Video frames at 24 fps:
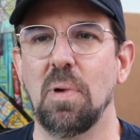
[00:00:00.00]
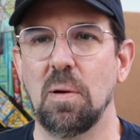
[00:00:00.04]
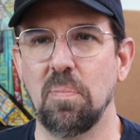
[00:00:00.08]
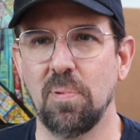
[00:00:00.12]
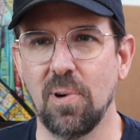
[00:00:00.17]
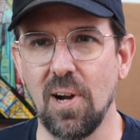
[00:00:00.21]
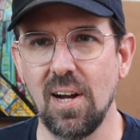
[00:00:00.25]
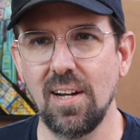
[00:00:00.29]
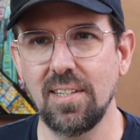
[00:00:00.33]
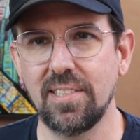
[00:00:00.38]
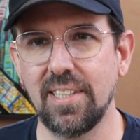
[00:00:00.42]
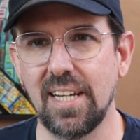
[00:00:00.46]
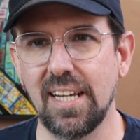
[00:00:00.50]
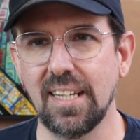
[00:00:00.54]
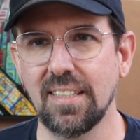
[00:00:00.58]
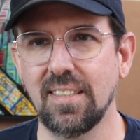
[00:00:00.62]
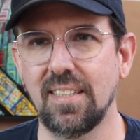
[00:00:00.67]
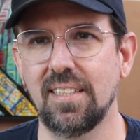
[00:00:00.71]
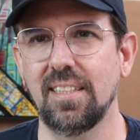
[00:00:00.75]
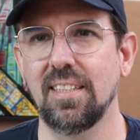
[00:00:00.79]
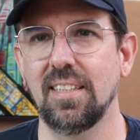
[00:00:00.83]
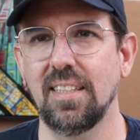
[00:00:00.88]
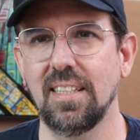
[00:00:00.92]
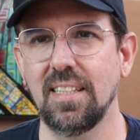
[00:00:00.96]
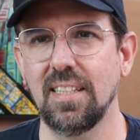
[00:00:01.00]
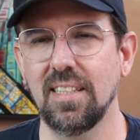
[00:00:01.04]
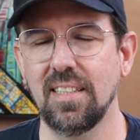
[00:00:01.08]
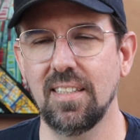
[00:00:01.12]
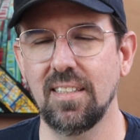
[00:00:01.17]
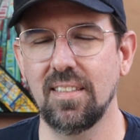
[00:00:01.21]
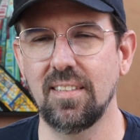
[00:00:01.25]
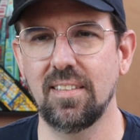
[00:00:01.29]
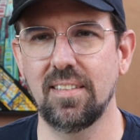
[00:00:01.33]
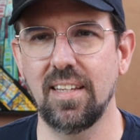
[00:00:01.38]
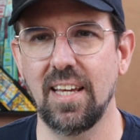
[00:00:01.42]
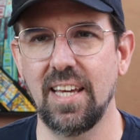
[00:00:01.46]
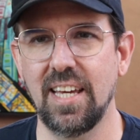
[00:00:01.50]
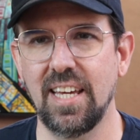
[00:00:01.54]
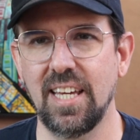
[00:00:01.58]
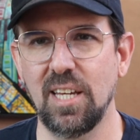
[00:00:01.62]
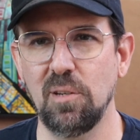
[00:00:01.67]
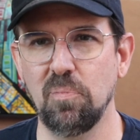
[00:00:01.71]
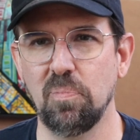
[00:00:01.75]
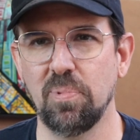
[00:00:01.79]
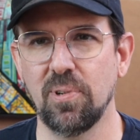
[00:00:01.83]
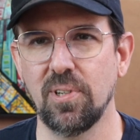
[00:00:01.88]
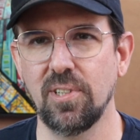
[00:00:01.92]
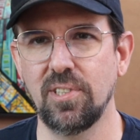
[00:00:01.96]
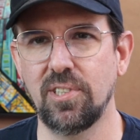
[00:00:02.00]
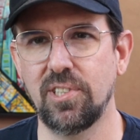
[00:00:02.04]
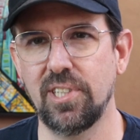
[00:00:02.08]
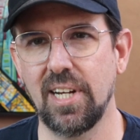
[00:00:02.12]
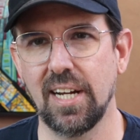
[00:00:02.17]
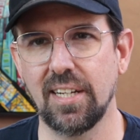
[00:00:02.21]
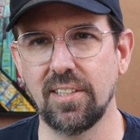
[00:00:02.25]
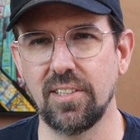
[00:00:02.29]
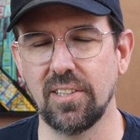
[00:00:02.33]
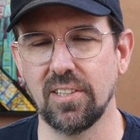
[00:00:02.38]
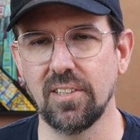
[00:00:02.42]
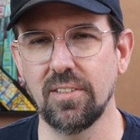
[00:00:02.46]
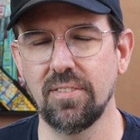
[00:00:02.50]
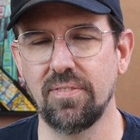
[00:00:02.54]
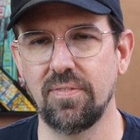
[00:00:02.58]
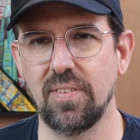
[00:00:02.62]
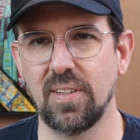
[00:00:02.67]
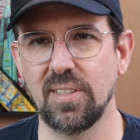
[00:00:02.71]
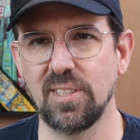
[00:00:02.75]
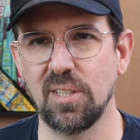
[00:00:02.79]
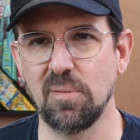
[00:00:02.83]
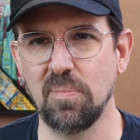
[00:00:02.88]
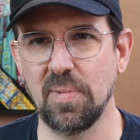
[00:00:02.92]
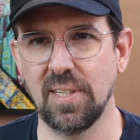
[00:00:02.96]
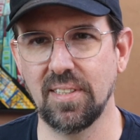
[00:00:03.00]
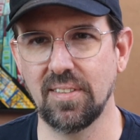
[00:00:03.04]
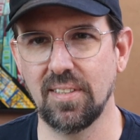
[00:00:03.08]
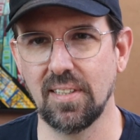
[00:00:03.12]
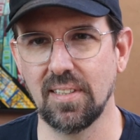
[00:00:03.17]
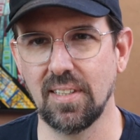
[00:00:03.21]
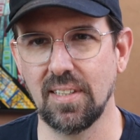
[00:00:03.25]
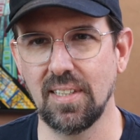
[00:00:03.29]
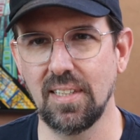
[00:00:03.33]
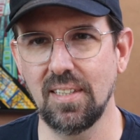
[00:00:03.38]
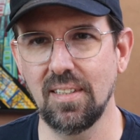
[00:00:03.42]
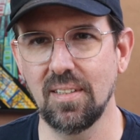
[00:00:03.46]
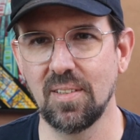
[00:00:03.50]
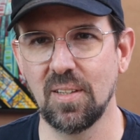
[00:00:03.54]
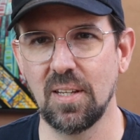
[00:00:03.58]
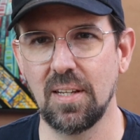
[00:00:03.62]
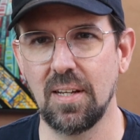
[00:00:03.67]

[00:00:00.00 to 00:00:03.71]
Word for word: My project is a projector fundamentally.